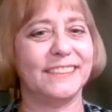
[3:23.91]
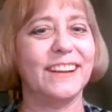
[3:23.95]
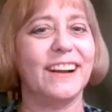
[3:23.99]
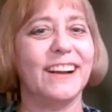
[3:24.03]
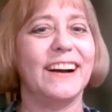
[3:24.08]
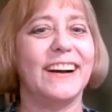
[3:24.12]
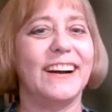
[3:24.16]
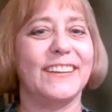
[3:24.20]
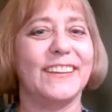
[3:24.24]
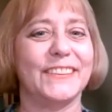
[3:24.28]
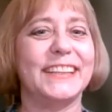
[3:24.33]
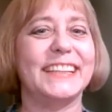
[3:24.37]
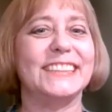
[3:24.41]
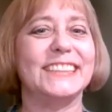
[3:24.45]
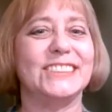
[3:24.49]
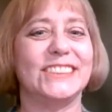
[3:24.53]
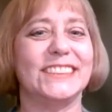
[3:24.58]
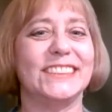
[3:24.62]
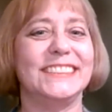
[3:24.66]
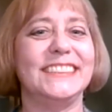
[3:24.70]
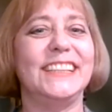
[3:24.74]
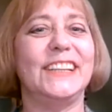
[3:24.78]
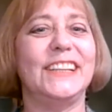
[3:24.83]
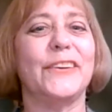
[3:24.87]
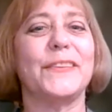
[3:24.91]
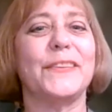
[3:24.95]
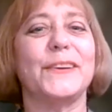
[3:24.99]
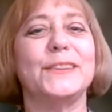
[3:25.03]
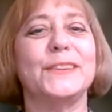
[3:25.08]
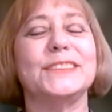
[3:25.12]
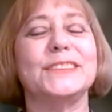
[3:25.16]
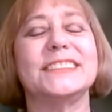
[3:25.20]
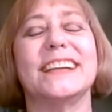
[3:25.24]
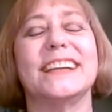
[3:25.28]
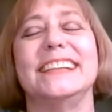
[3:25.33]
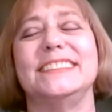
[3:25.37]
college and,
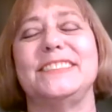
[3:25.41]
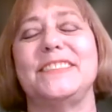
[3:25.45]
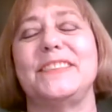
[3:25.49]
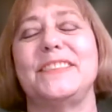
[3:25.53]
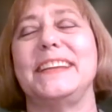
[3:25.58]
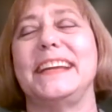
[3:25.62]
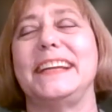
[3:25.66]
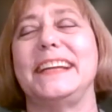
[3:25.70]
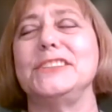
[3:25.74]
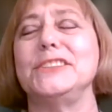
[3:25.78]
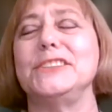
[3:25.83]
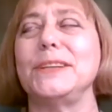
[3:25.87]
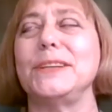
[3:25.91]
those kinds of things.